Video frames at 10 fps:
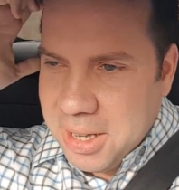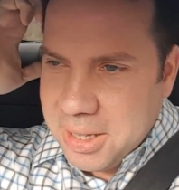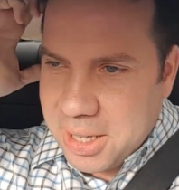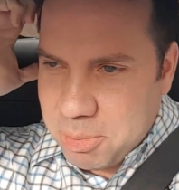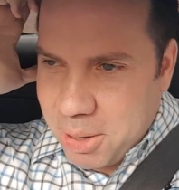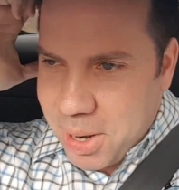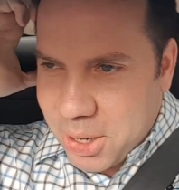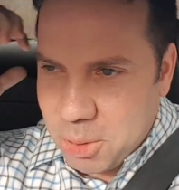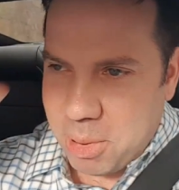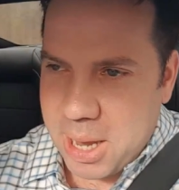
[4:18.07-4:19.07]
That's my
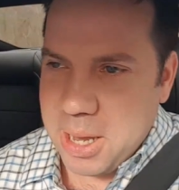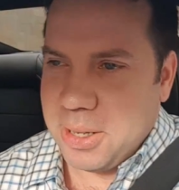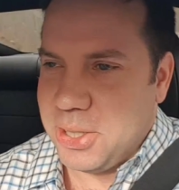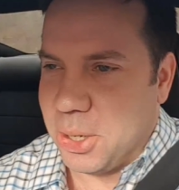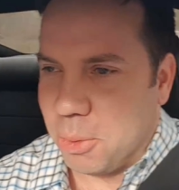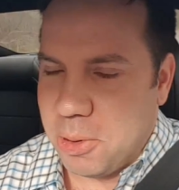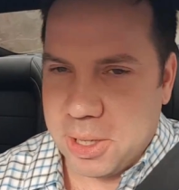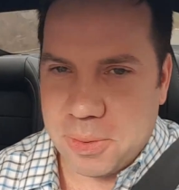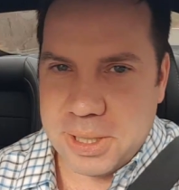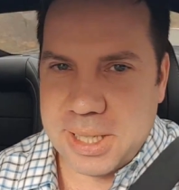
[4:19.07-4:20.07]
record by
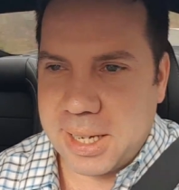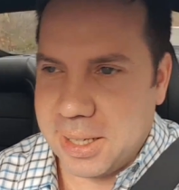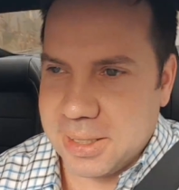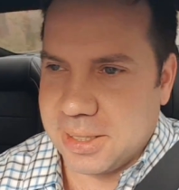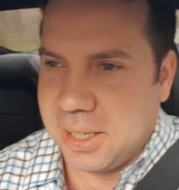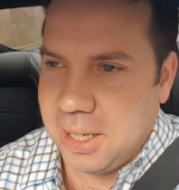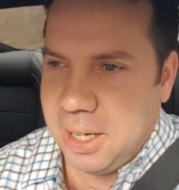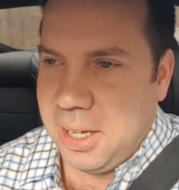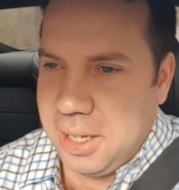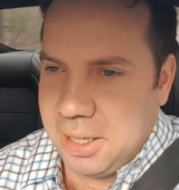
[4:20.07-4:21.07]
0.3 seconds
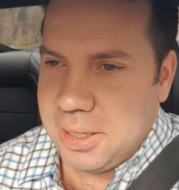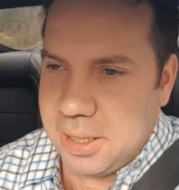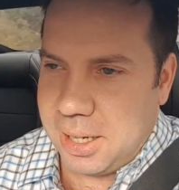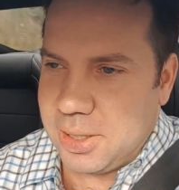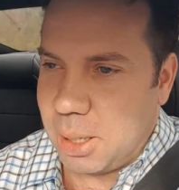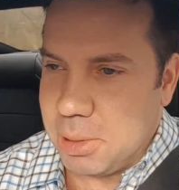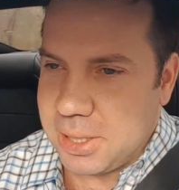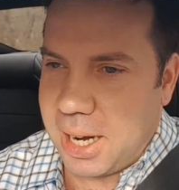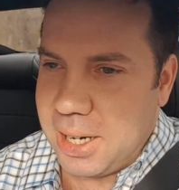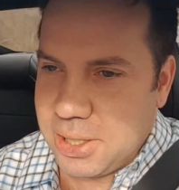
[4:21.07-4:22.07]
on summer
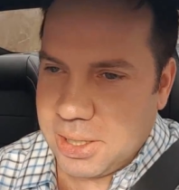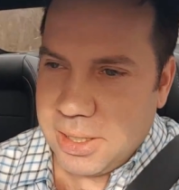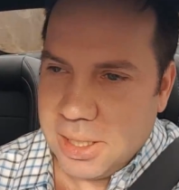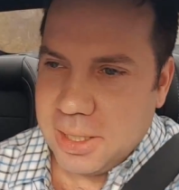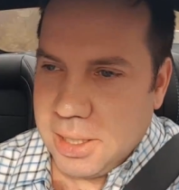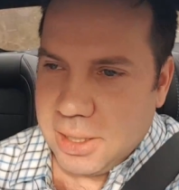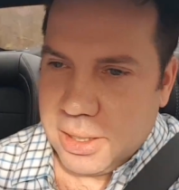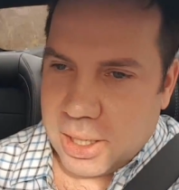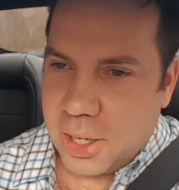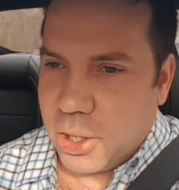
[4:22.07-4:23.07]
tires
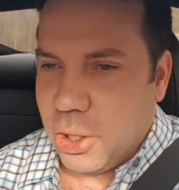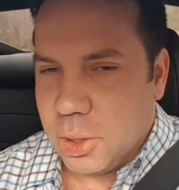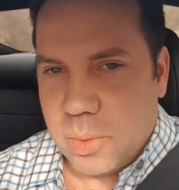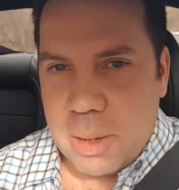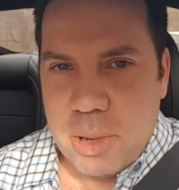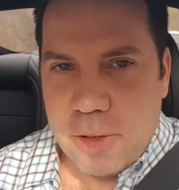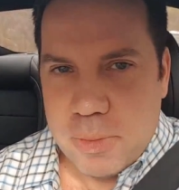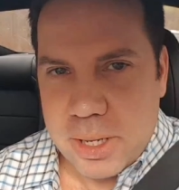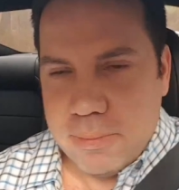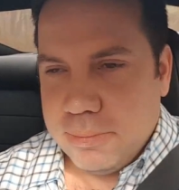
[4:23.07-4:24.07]
on a cold, wet
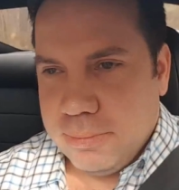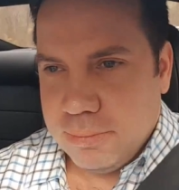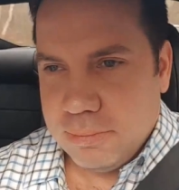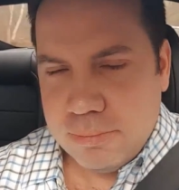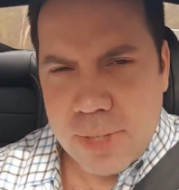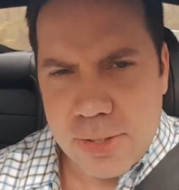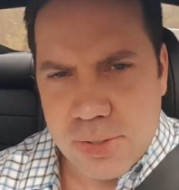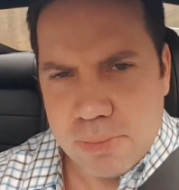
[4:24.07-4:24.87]
pavement. Nice.